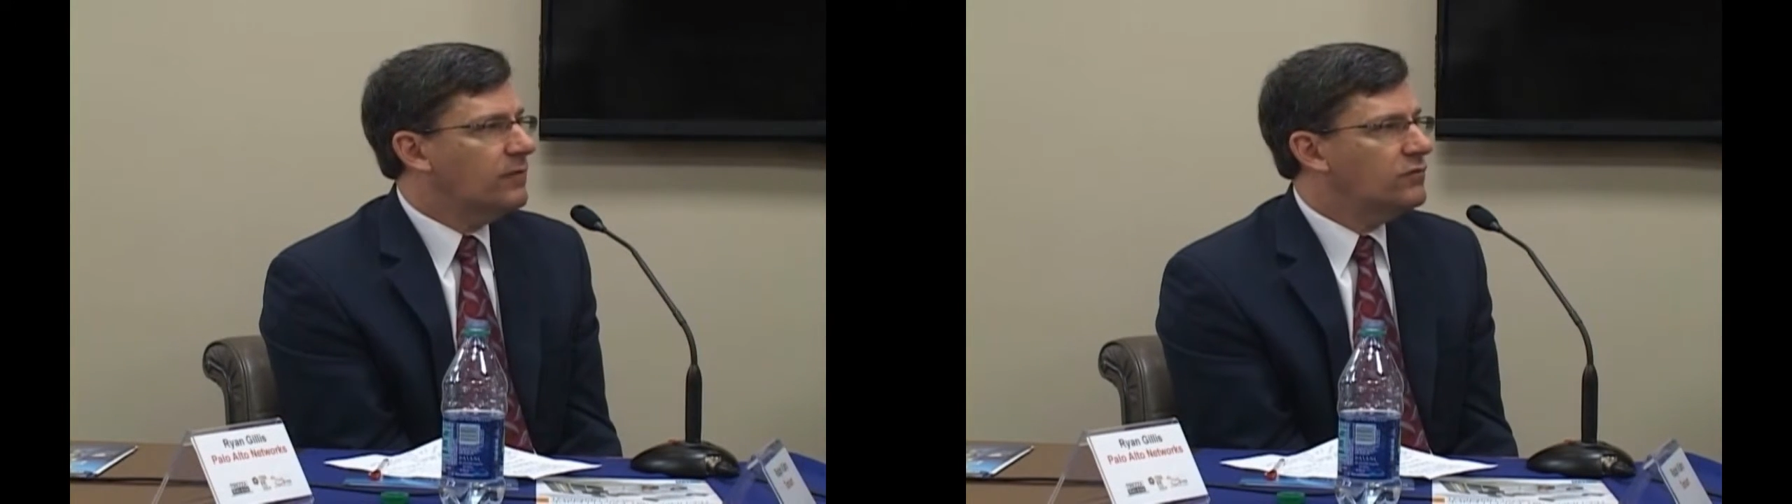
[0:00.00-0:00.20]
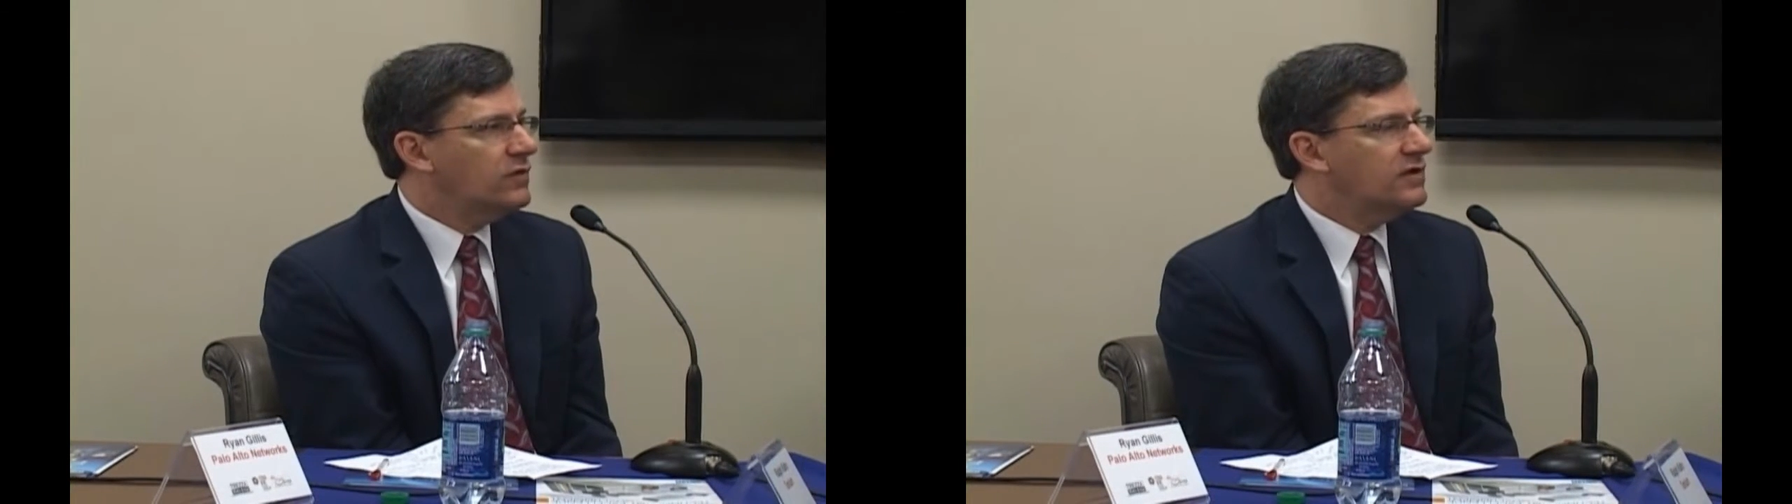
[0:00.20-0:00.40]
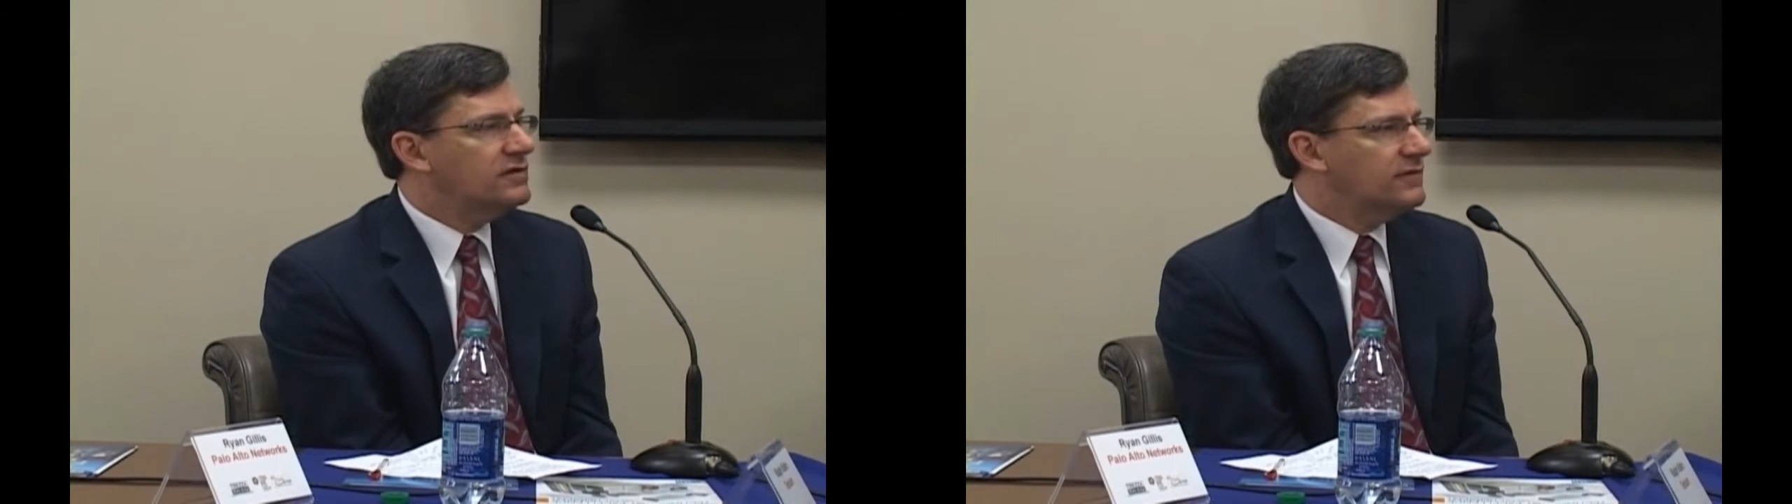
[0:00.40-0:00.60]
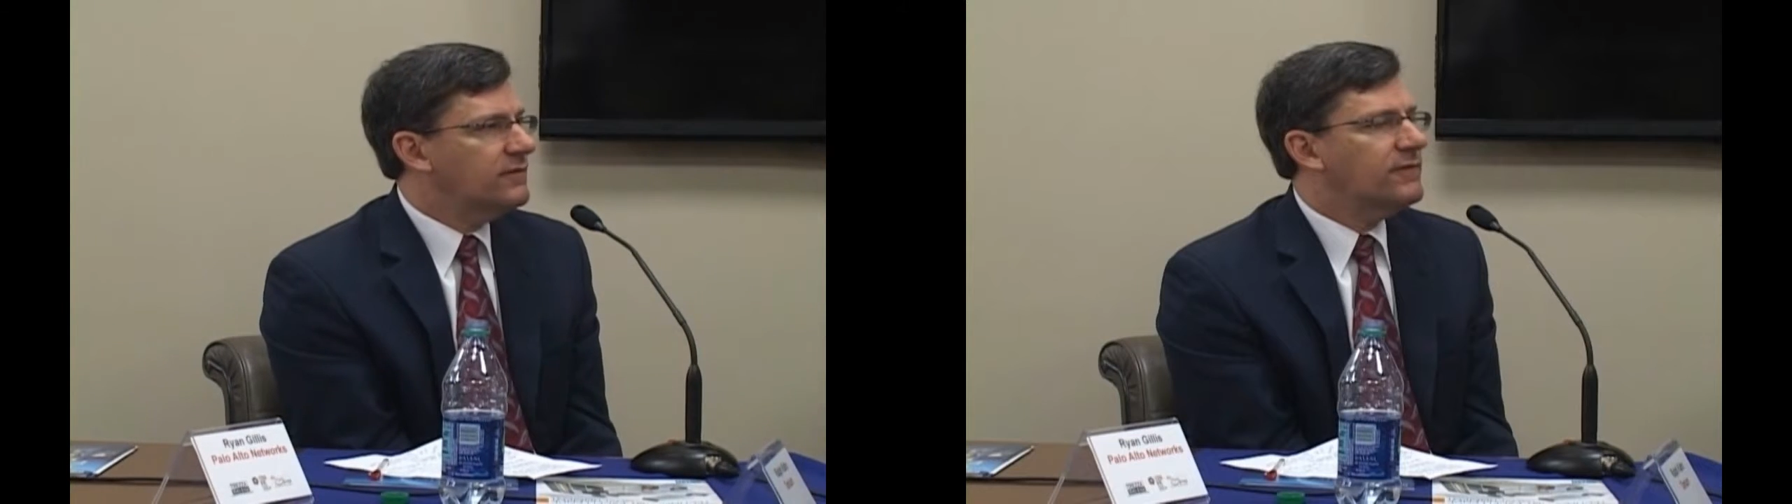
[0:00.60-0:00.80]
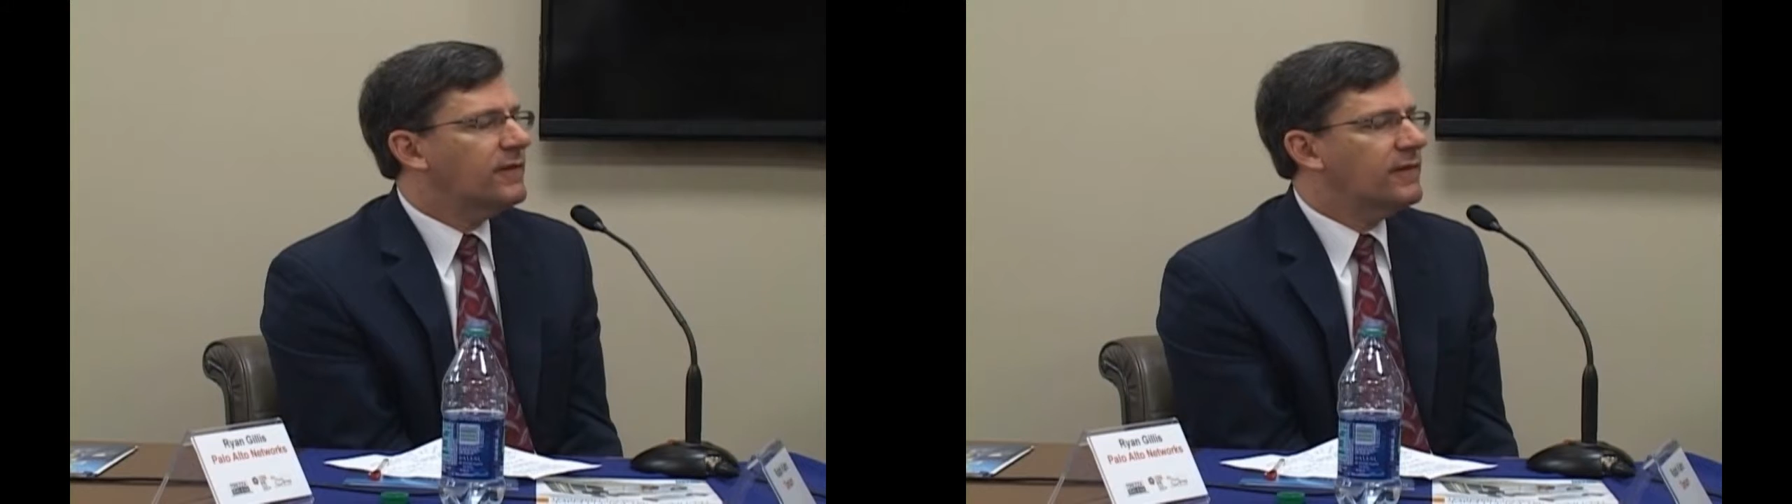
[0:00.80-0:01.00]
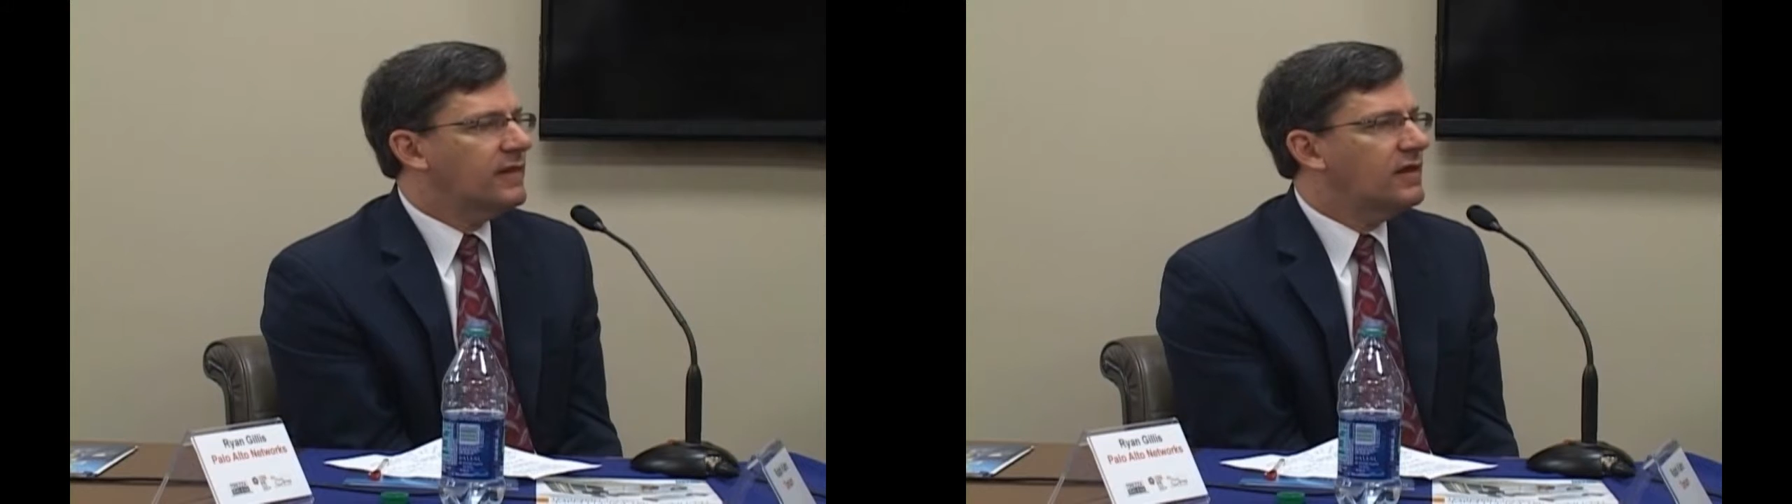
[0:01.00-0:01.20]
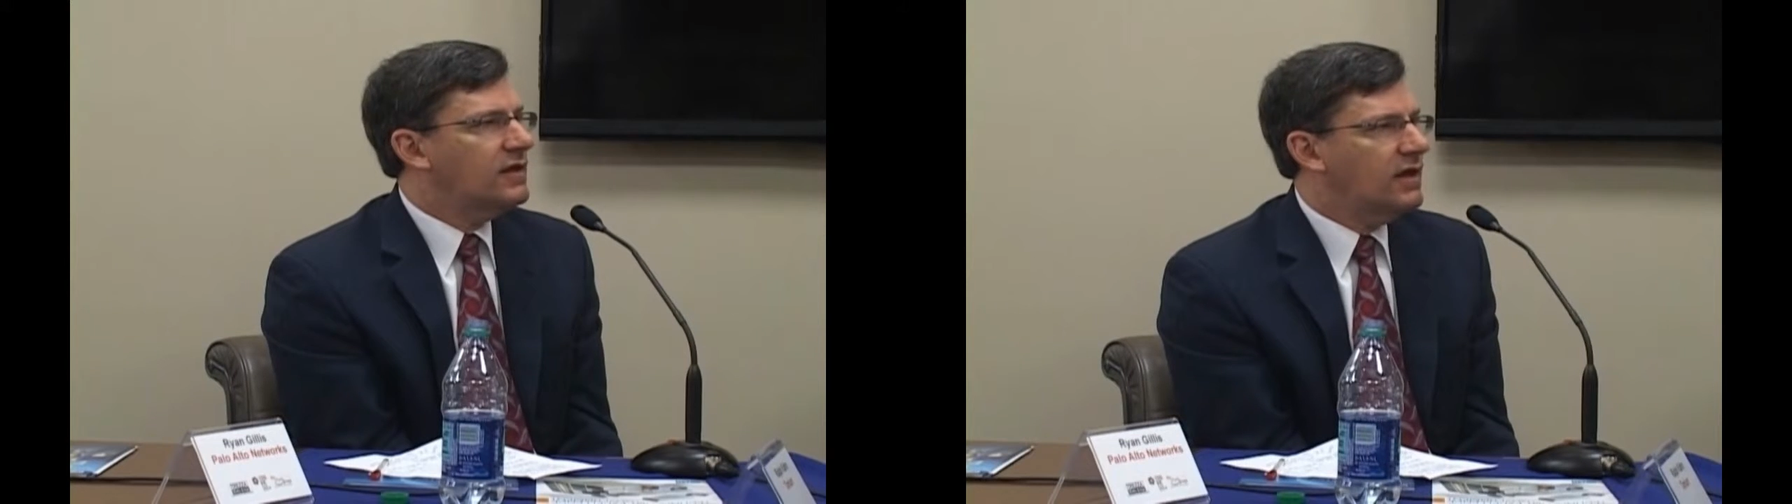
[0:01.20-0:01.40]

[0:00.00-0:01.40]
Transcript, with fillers: Every agency suffers